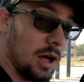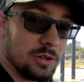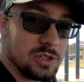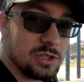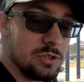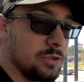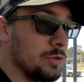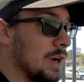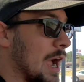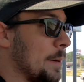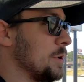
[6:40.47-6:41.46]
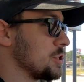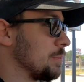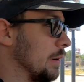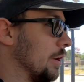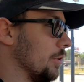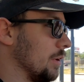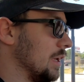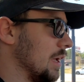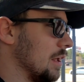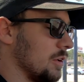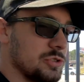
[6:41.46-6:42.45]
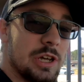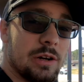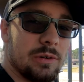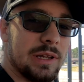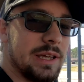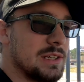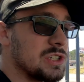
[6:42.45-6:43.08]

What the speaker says: I'll just do aperture priority and I'll generally